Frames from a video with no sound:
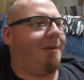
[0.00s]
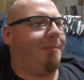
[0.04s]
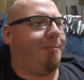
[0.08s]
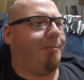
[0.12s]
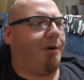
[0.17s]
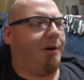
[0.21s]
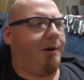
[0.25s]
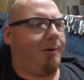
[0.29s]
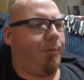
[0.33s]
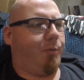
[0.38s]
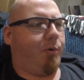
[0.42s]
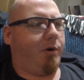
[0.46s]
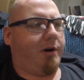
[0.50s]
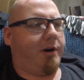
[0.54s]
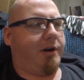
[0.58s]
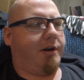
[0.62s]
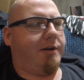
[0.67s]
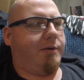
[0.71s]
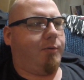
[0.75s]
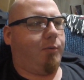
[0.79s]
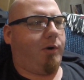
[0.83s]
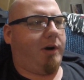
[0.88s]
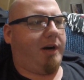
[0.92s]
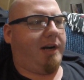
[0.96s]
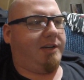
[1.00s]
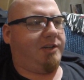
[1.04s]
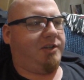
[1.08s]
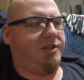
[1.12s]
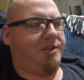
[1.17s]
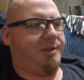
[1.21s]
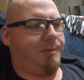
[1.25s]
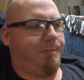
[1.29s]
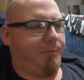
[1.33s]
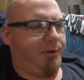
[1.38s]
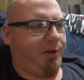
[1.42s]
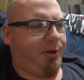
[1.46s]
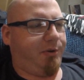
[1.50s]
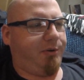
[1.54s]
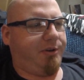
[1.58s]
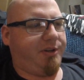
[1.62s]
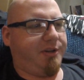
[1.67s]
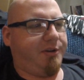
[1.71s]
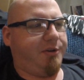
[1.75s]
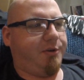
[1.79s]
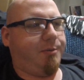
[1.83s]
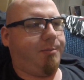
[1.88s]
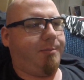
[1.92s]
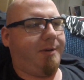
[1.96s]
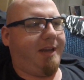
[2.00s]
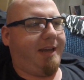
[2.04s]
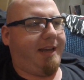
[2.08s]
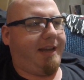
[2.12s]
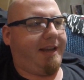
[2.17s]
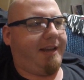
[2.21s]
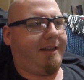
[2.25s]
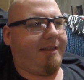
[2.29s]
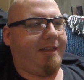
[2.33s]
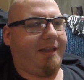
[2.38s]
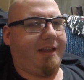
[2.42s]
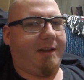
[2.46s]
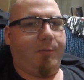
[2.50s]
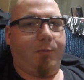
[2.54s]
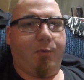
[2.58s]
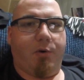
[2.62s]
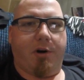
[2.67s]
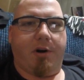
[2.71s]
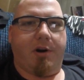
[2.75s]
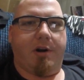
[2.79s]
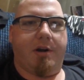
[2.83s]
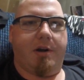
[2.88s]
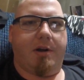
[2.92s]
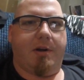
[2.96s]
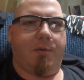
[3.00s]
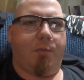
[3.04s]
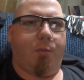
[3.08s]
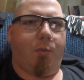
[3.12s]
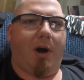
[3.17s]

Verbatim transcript: But we're going to watch some YouTube and then we're going to